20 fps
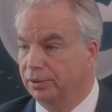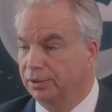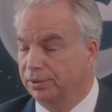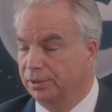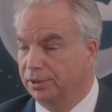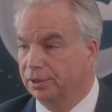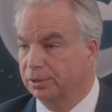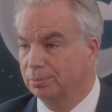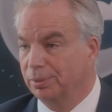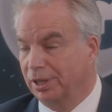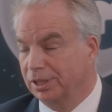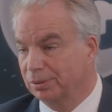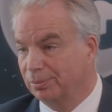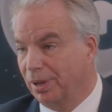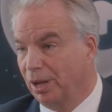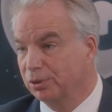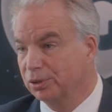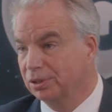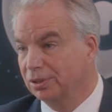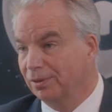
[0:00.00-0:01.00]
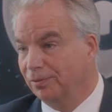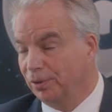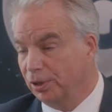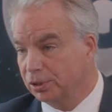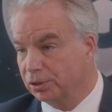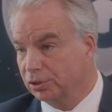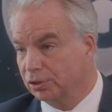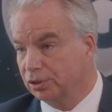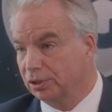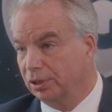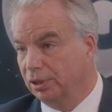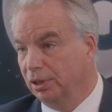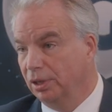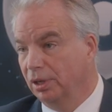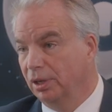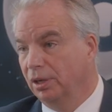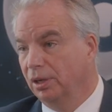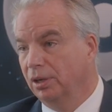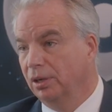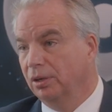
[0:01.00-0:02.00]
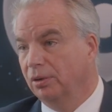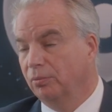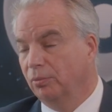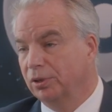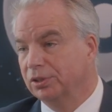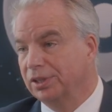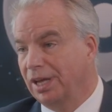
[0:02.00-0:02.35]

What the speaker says: this plasmalogen deficiency was